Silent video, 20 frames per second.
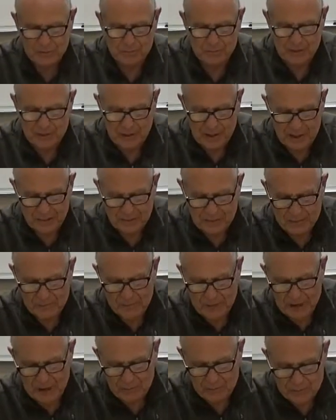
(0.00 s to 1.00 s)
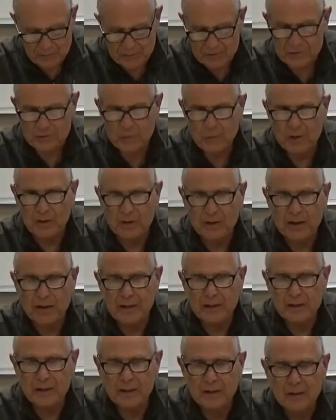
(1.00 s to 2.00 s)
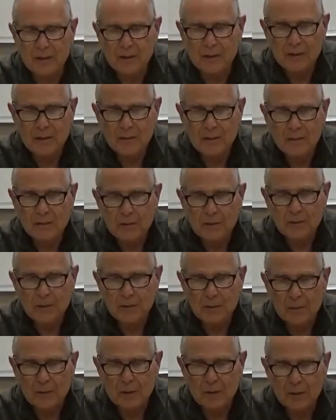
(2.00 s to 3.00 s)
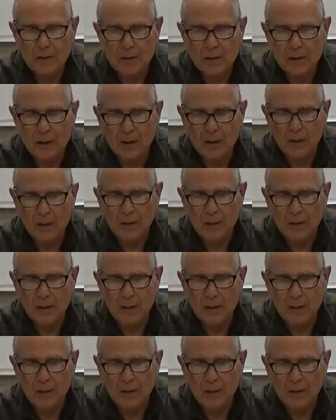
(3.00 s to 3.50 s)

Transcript: became the founders of what later uh,